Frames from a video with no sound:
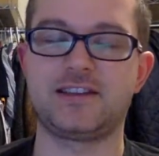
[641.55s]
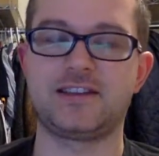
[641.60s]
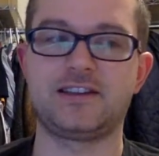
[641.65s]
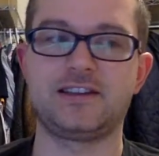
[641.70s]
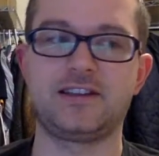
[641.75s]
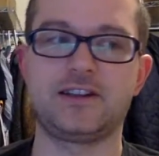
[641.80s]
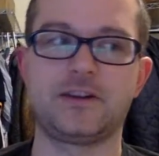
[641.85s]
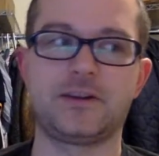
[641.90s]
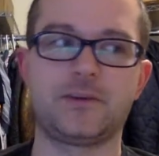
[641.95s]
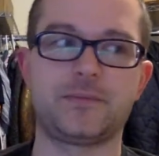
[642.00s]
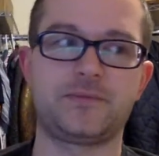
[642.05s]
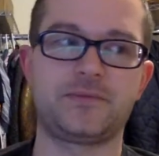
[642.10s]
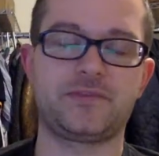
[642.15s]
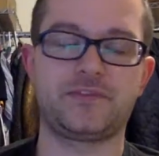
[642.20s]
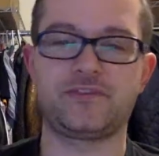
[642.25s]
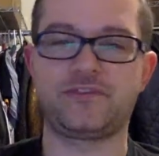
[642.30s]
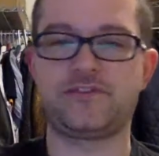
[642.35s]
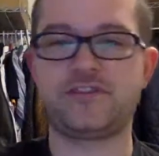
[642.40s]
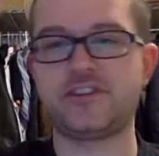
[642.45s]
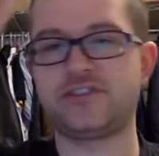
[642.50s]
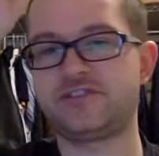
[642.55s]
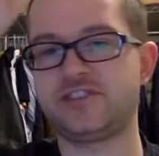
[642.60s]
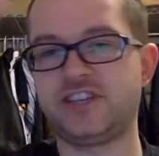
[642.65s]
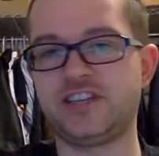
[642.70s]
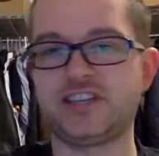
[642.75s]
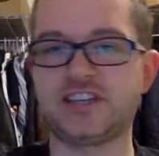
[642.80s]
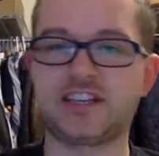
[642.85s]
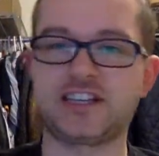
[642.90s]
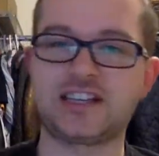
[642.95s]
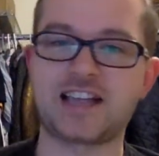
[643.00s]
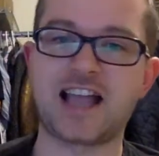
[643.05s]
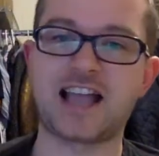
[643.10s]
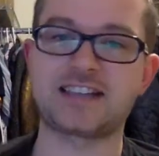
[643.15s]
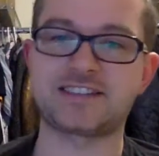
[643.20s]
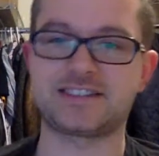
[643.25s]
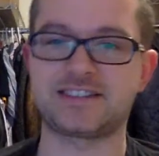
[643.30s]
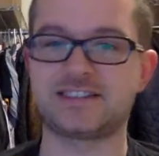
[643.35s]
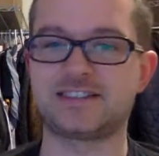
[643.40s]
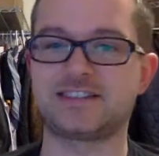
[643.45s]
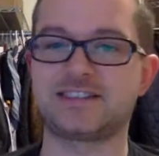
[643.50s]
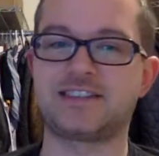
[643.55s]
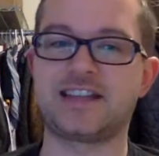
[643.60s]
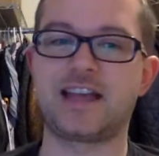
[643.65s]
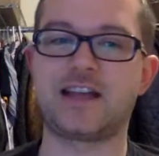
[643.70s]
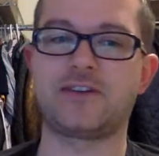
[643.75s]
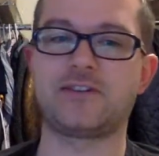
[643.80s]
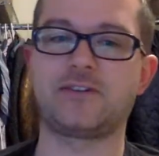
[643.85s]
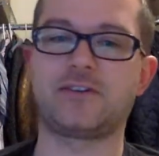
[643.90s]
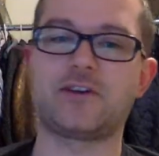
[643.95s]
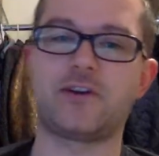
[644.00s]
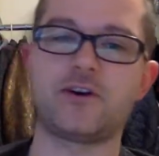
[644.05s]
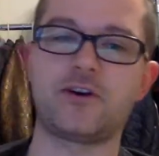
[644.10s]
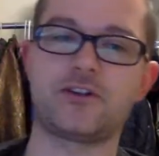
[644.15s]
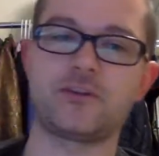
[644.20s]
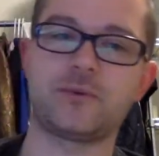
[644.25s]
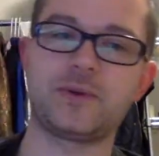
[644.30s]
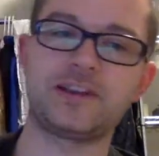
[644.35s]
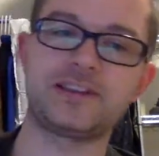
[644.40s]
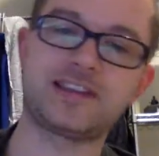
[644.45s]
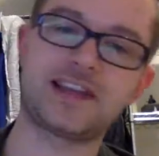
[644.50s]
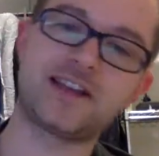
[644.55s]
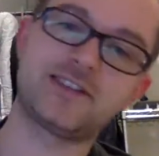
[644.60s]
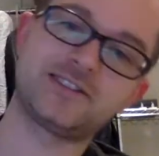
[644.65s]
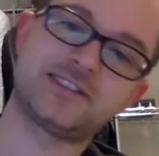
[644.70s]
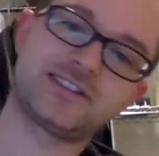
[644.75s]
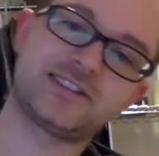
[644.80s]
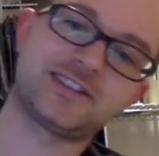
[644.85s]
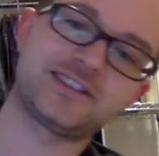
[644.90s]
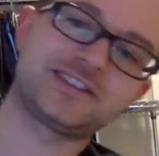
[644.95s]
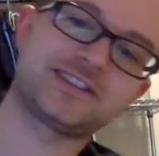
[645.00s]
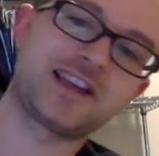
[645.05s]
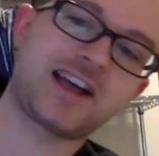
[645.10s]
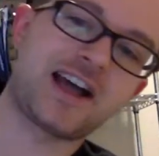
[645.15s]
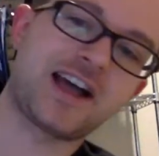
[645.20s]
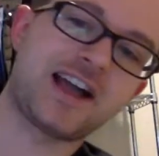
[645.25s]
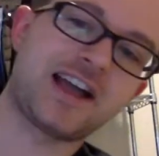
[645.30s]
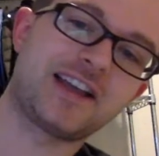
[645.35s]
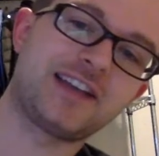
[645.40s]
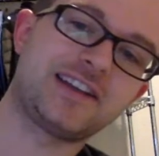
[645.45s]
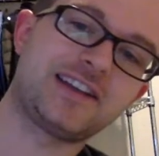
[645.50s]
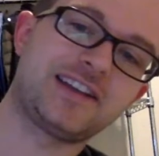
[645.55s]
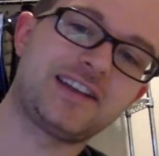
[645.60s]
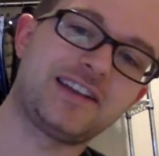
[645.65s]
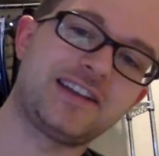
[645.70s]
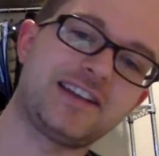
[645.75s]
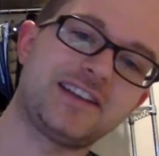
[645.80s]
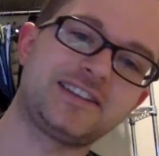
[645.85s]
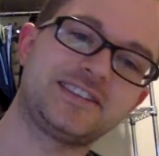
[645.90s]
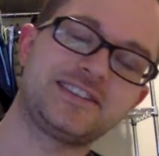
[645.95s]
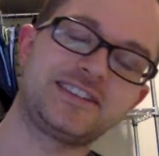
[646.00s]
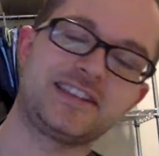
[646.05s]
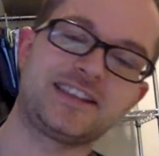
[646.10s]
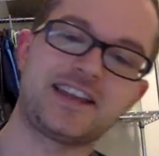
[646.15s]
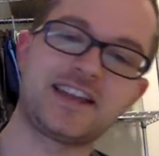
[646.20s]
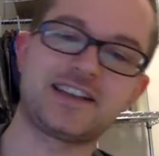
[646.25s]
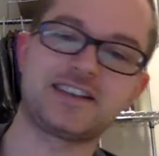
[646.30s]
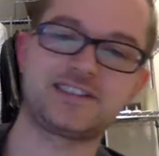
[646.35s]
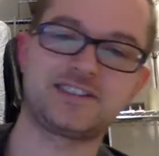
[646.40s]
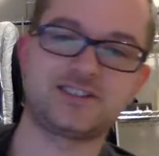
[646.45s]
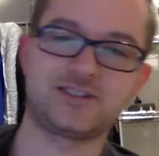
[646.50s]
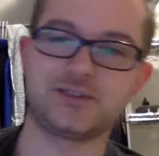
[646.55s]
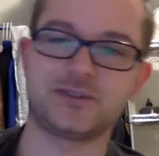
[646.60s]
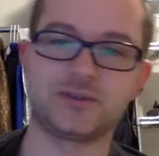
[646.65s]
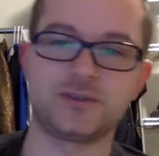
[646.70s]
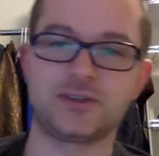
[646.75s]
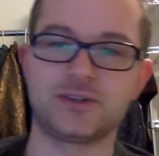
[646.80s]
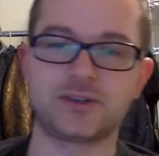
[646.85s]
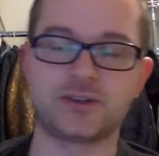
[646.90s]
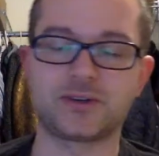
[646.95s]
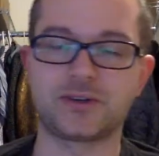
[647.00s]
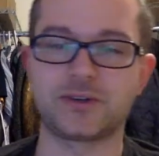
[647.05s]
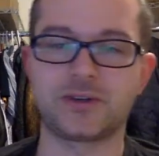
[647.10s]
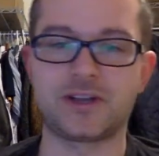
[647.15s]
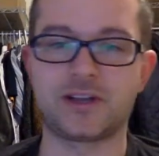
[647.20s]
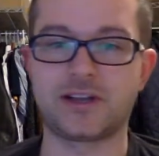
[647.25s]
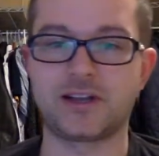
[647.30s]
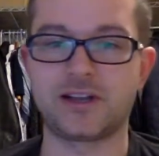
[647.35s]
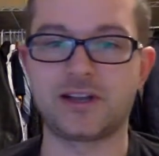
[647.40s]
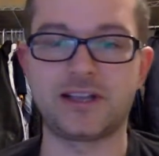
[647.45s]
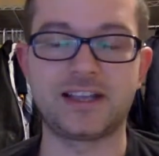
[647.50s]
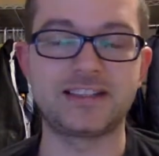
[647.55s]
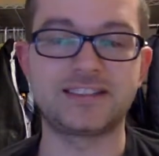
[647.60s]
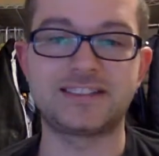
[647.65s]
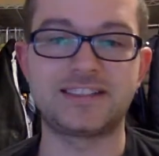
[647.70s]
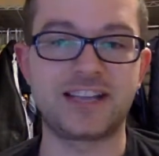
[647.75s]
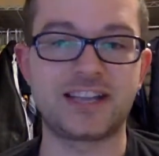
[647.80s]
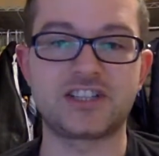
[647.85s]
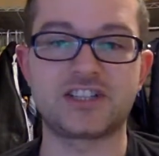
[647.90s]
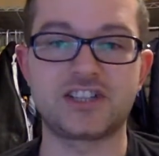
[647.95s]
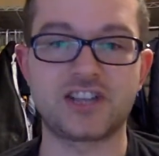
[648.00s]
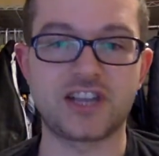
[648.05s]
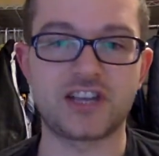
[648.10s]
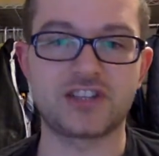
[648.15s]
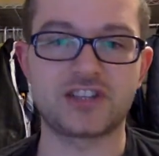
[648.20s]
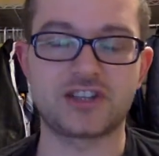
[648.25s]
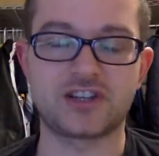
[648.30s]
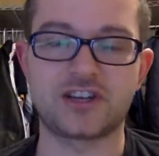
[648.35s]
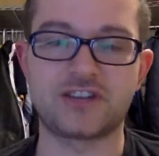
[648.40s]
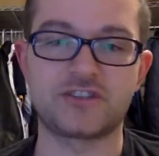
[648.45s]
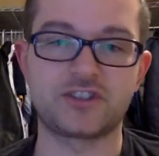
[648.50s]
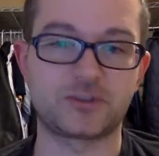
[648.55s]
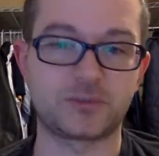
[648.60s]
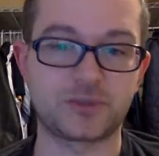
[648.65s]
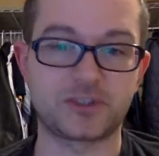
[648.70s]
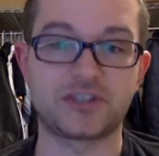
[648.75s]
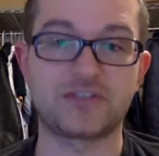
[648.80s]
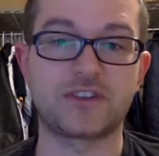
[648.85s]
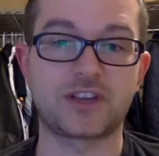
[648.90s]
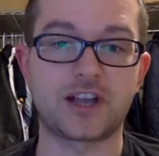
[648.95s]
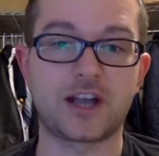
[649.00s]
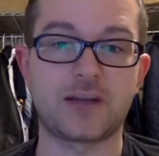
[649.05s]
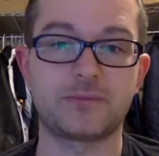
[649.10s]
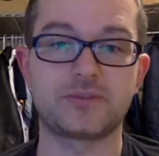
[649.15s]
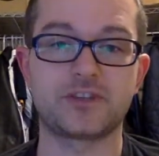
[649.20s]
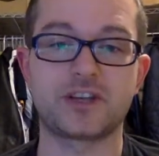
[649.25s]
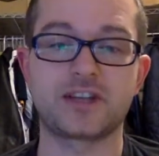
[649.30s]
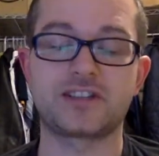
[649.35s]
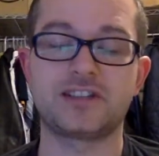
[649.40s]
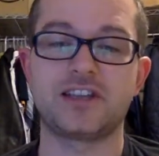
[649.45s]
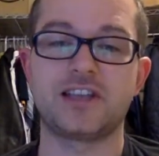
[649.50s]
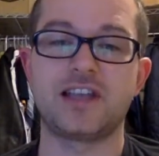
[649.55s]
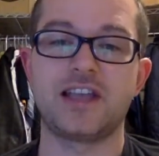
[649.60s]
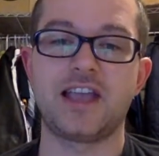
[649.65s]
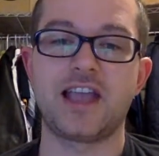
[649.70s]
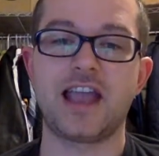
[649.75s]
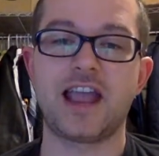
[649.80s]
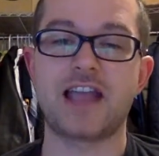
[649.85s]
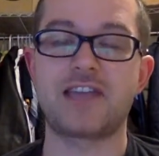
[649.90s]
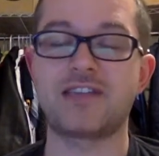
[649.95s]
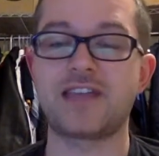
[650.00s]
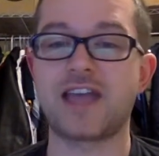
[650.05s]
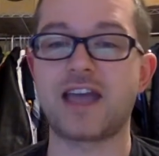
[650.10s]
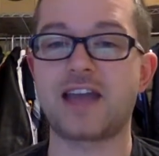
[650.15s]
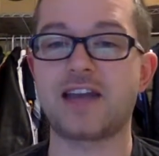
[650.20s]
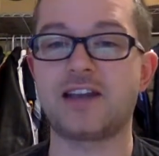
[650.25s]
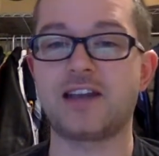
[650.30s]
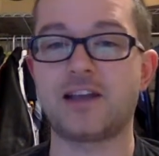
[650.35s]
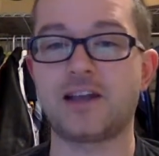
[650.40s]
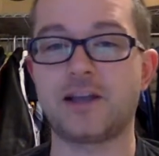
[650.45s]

15 classes down all the way down to the side to get to your instantiation of a specific object. And that